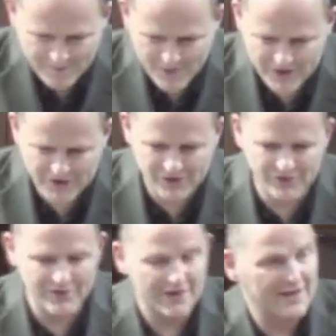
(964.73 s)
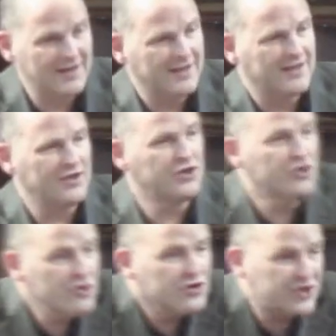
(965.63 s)
but to
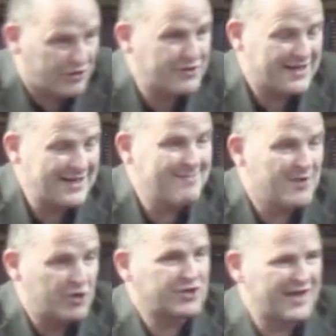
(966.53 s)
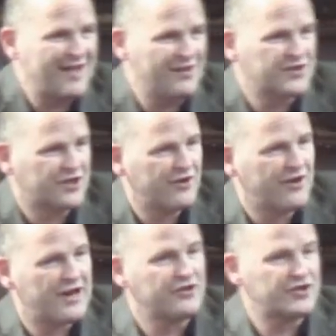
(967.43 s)
use our time and our talents and our
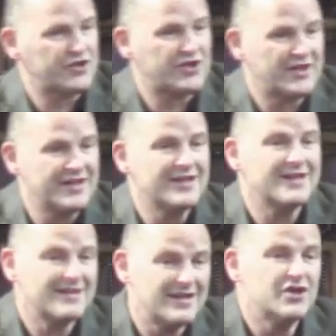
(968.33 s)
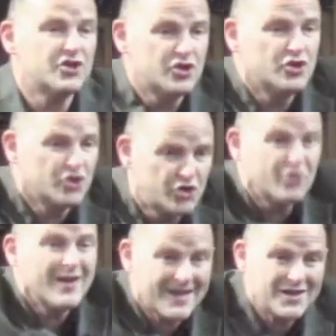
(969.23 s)
energies in
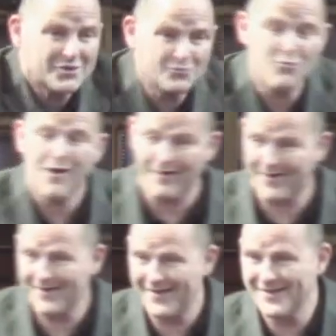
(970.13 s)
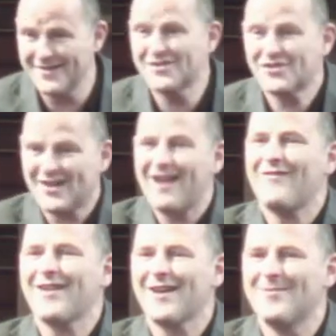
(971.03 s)
doing His work and in
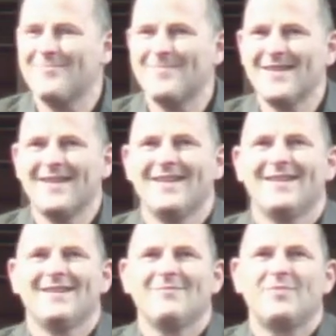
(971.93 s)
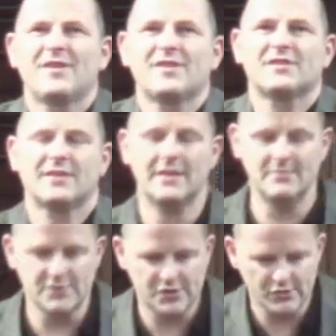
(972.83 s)
serving Him, because
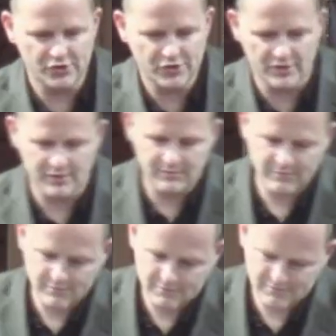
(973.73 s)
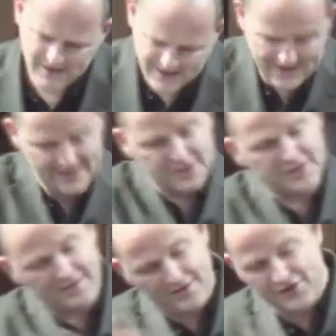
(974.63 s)
time is so short. I guess
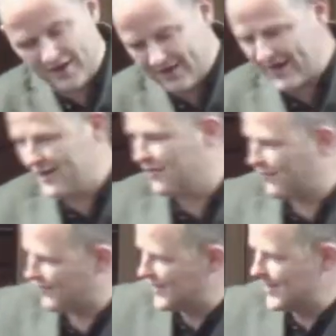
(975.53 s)
there's a kind of